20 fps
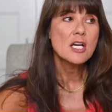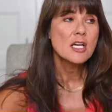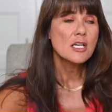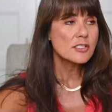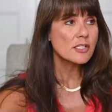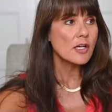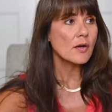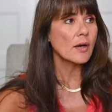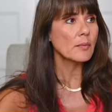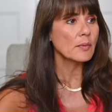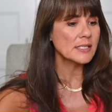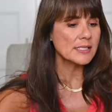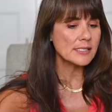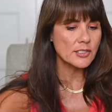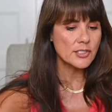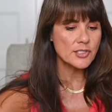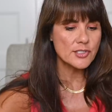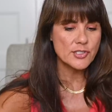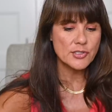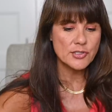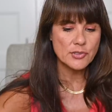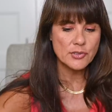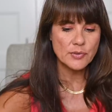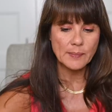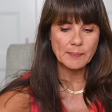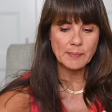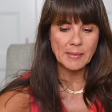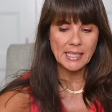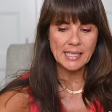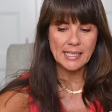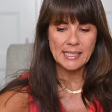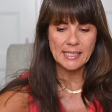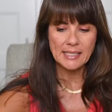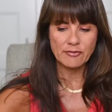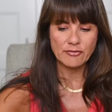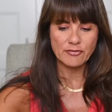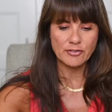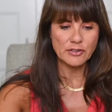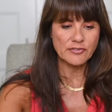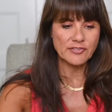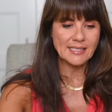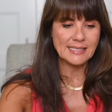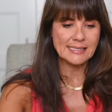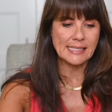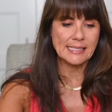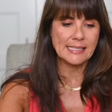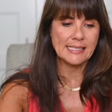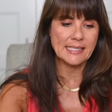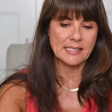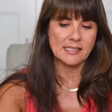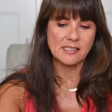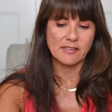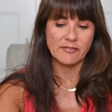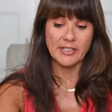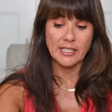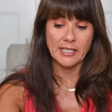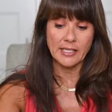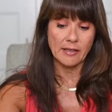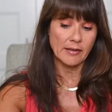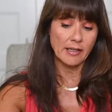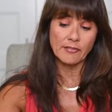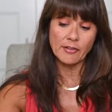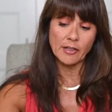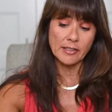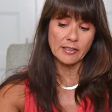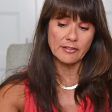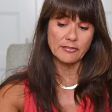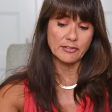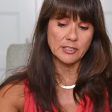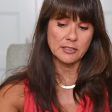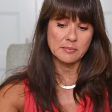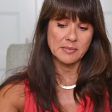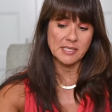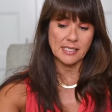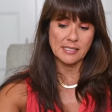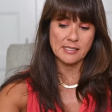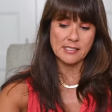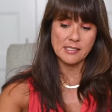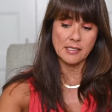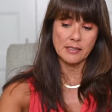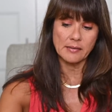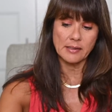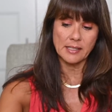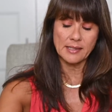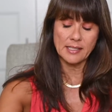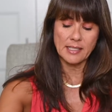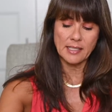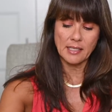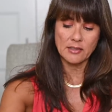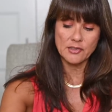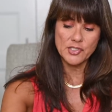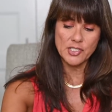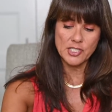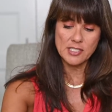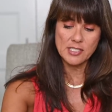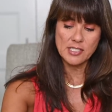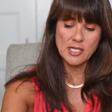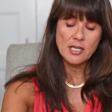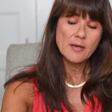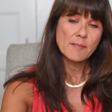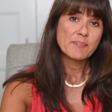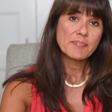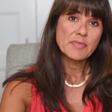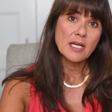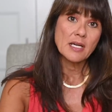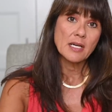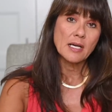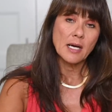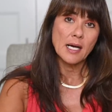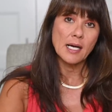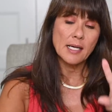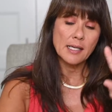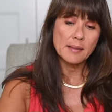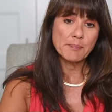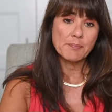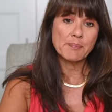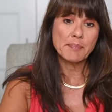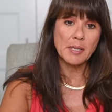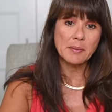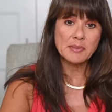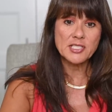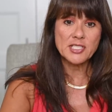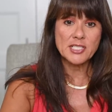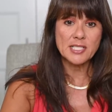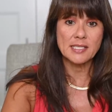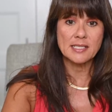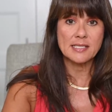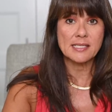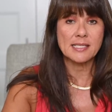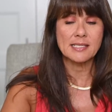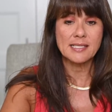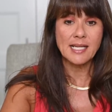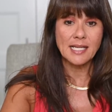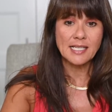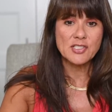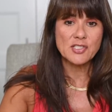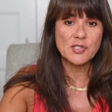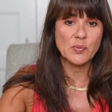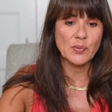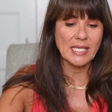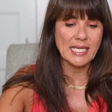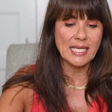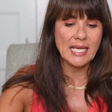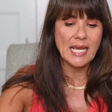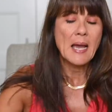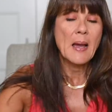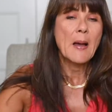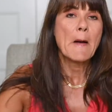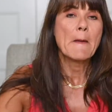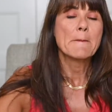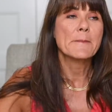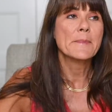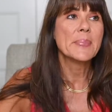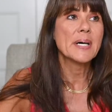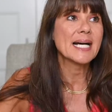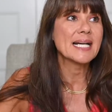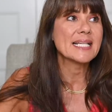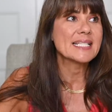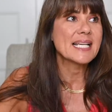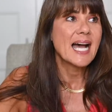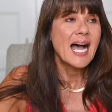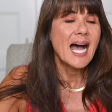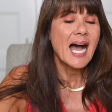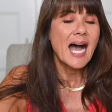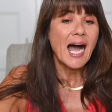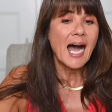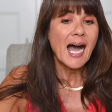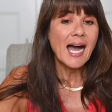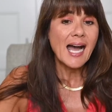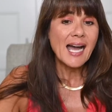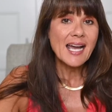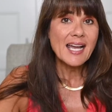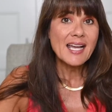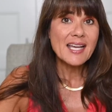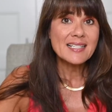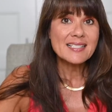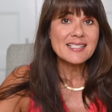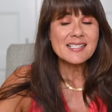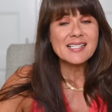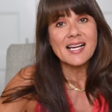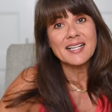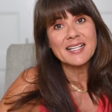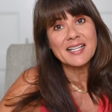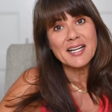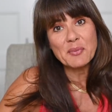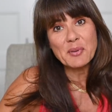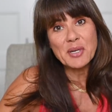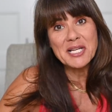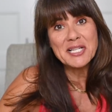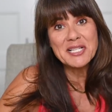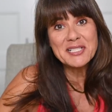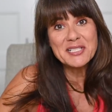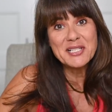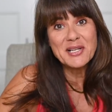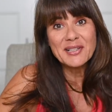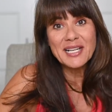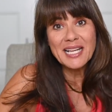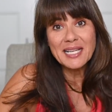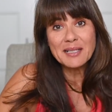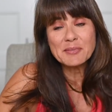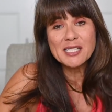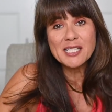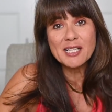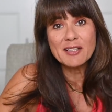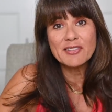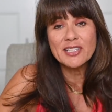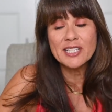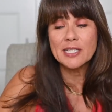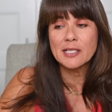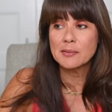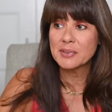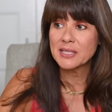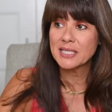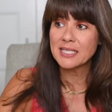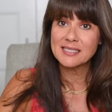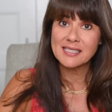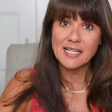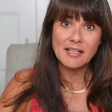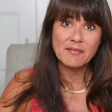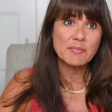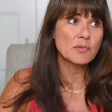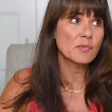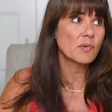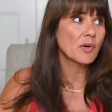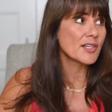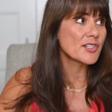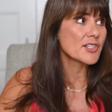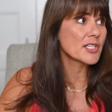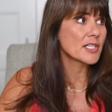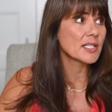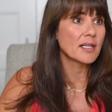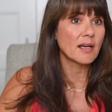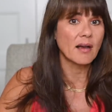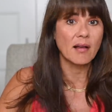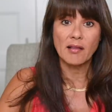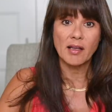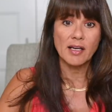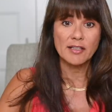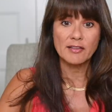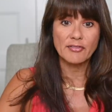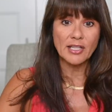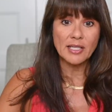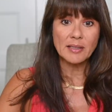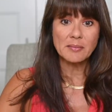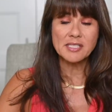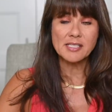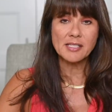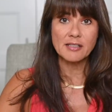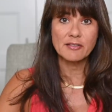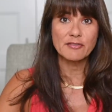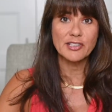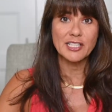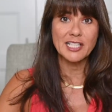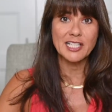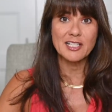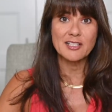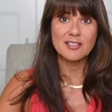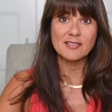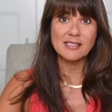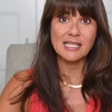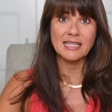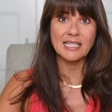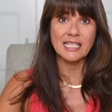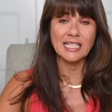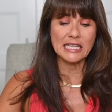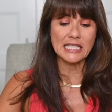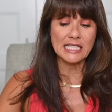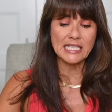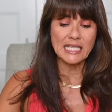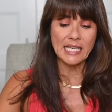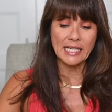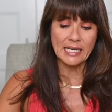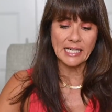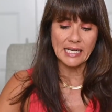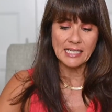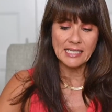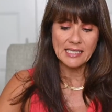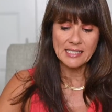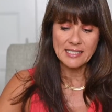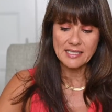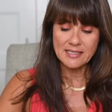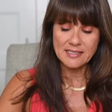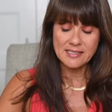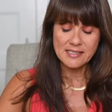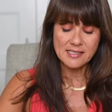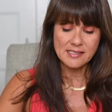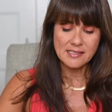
So I was going to do my full face and N Y X video, and I've already filmed it, so I think I'll just uh, publish it next week. But I decided I wanted to do an Amazon video because I've been watching a lot of Amazon videos lately, and I